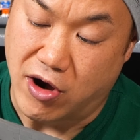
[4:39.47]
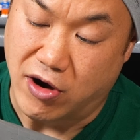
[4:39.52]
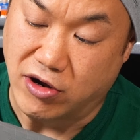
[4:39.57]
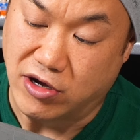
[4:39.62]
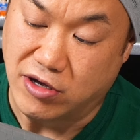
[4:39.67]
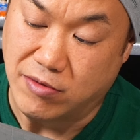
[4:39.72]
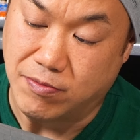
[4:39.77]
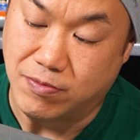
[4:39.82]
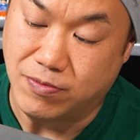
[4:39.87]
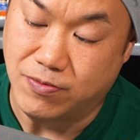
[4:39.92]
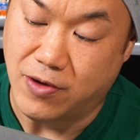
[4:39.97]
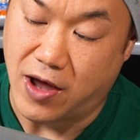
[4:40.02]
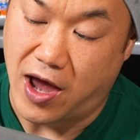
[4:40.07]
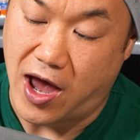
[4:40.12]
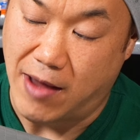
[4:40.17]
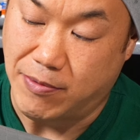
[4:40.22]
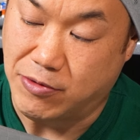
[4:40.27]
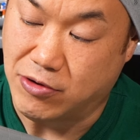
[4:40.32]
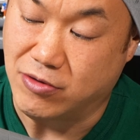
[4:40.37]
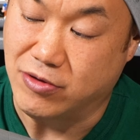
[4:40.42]
It looks
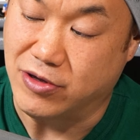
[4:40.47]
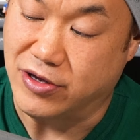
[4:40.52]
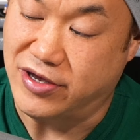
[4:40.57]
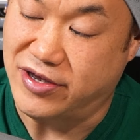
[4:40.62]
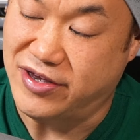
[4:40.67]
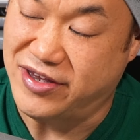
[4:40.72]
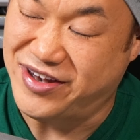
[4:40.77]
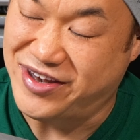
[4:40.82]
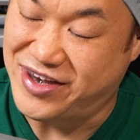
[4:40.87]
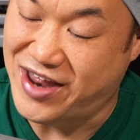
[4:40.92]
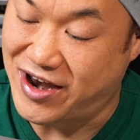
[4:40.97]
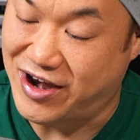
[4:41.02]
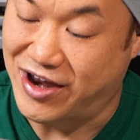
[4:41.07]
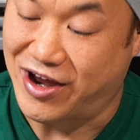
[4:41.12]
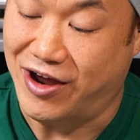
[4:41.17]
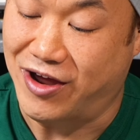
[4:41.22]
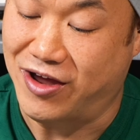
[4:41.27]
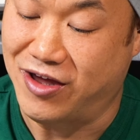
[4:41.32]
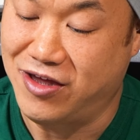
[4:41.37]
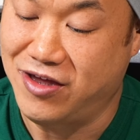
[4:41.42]
absolutely
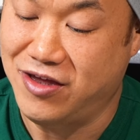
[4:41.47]
stunning